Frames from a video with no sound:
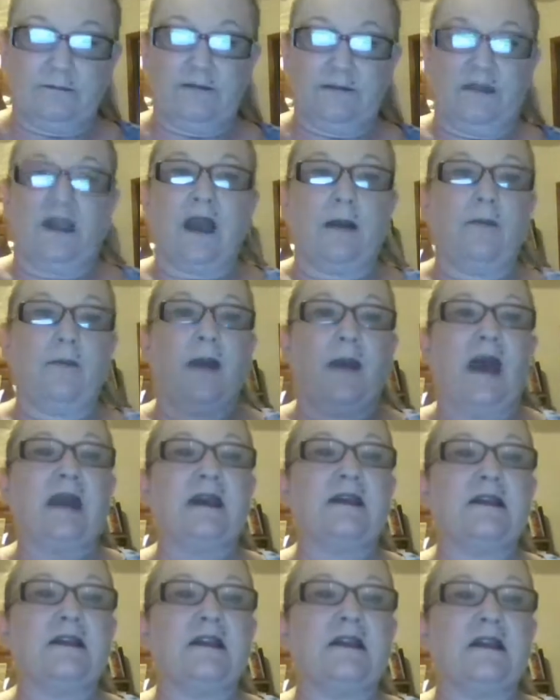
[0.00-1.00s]
getting back
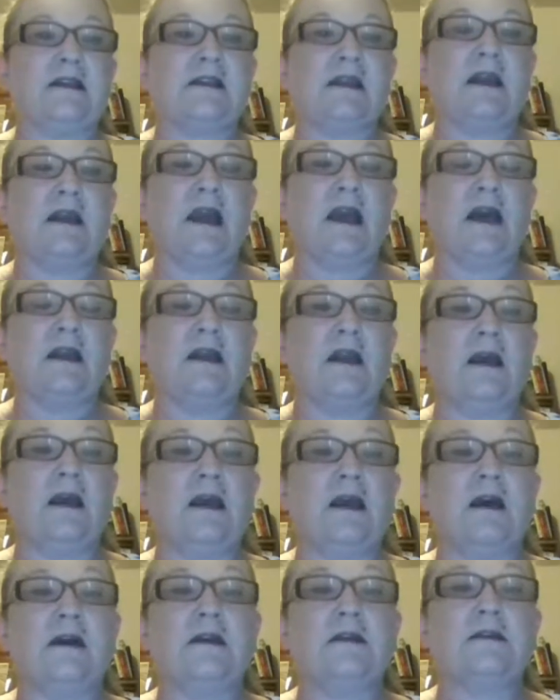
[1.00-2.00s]
into this again.
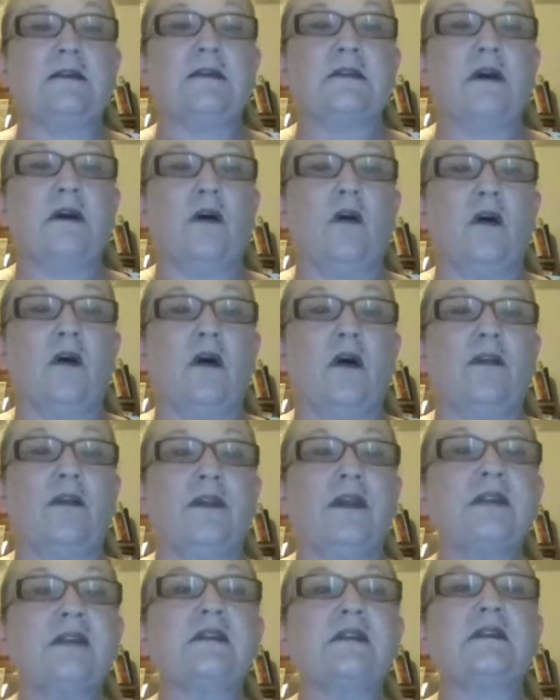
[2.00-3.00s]
And
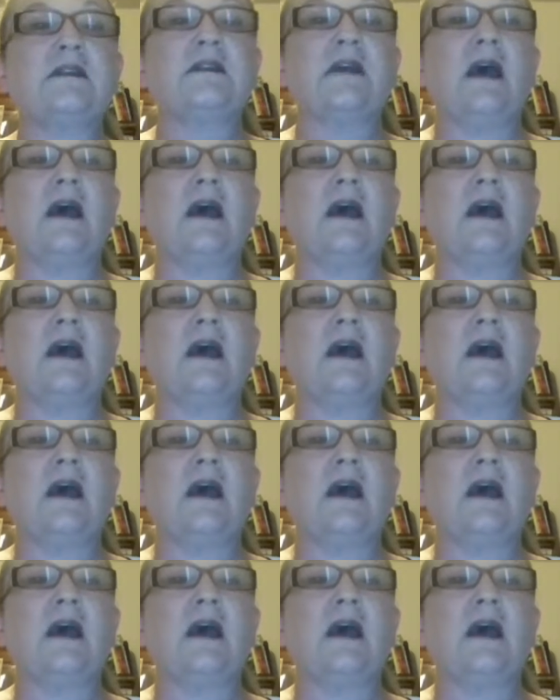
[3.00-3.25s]
this